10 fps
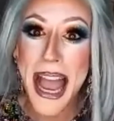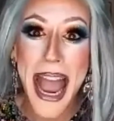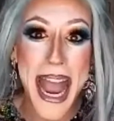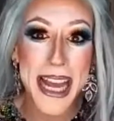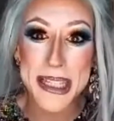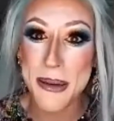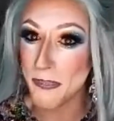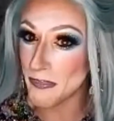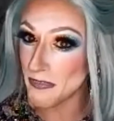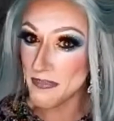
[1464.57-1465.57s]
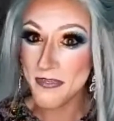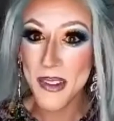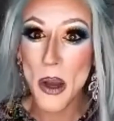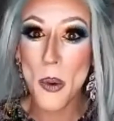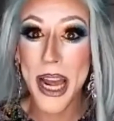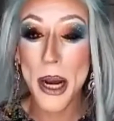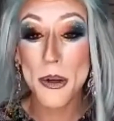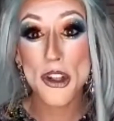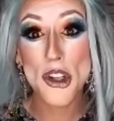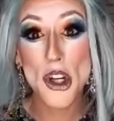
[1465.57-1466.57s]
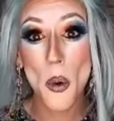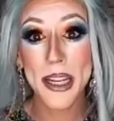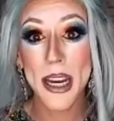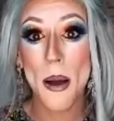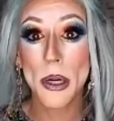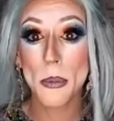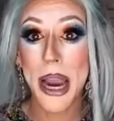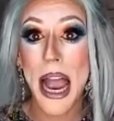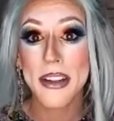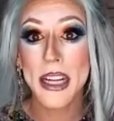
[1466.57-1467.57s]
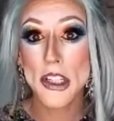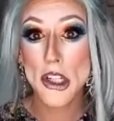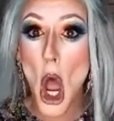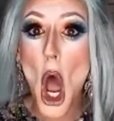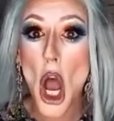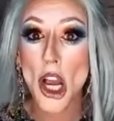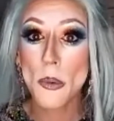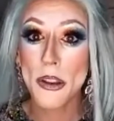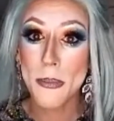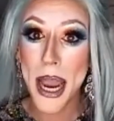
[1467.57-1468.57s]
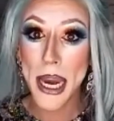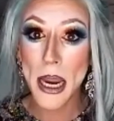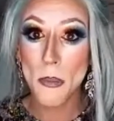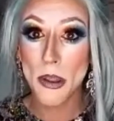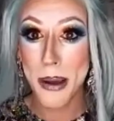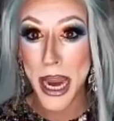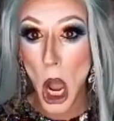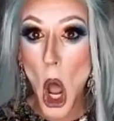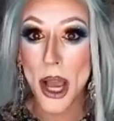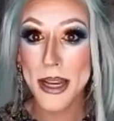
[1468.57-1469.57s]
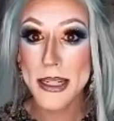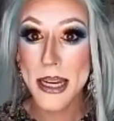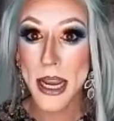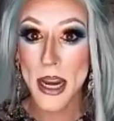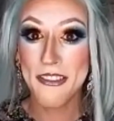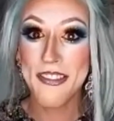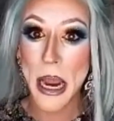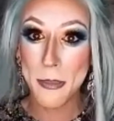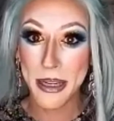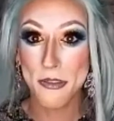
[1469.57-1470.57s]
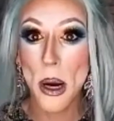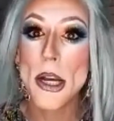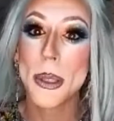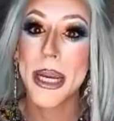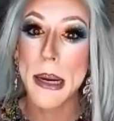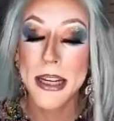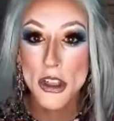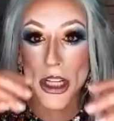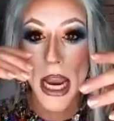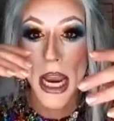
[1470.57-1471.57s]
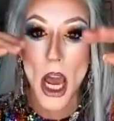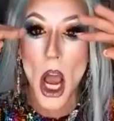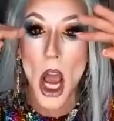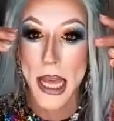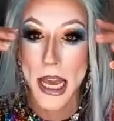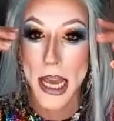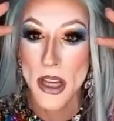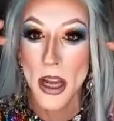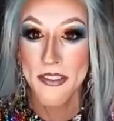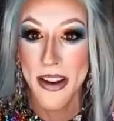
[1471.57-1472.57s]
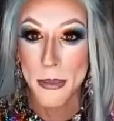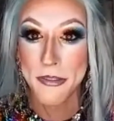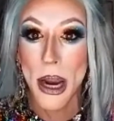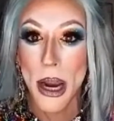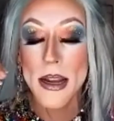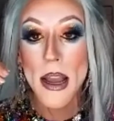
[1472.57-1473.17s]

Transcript: And when I was showing, we were having a talk with my aunt and a family friend who came in, and she had eyelashes on, the family friend.